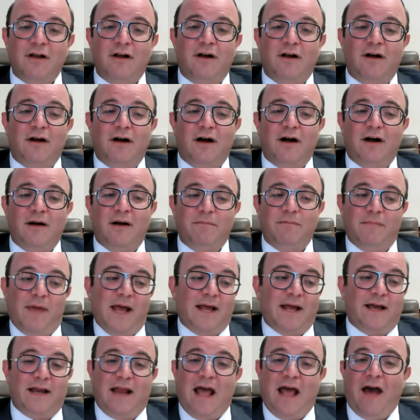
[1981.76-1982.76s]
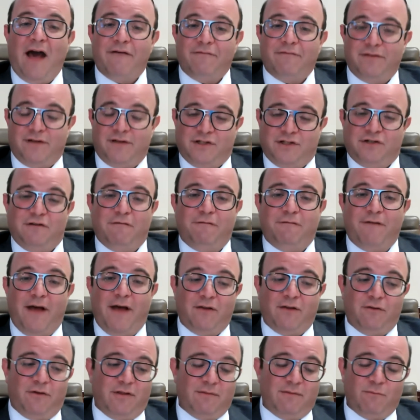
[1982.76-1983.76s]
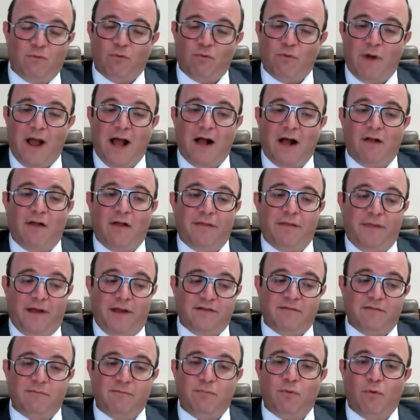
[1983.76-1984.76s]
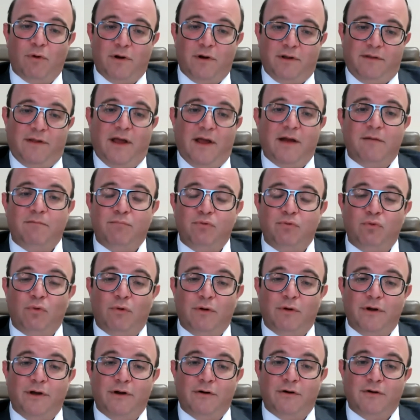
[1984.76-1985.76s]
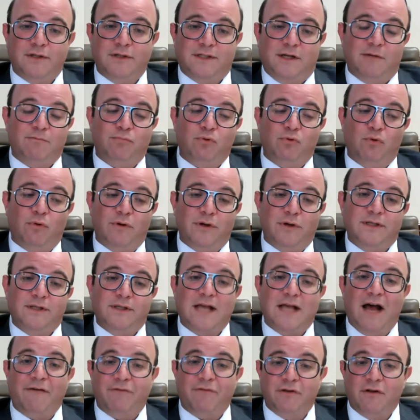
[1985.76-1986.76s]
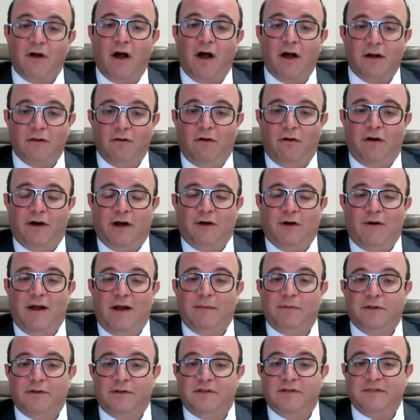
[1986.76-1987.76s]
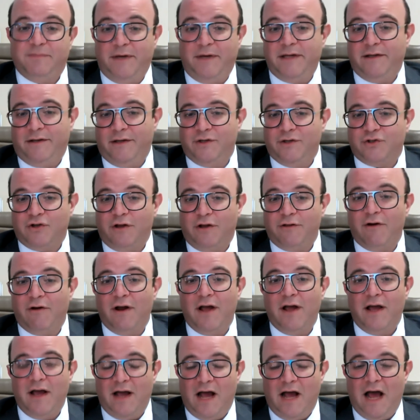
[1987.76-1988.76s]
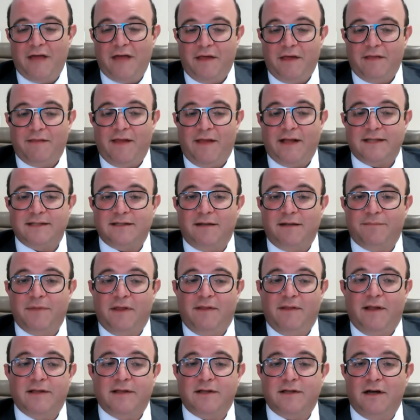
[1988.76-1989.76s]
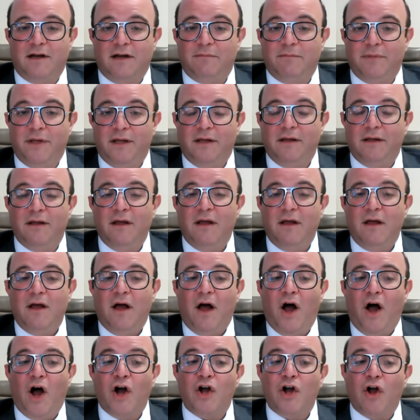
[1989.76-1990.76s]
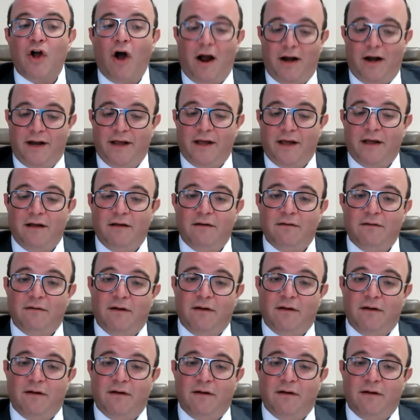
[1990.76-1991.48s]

and can have such an effect on the morale. I think it's important that employers and employees have a dialogue and are able to speak to each other. I think that's something that's going to be a guiding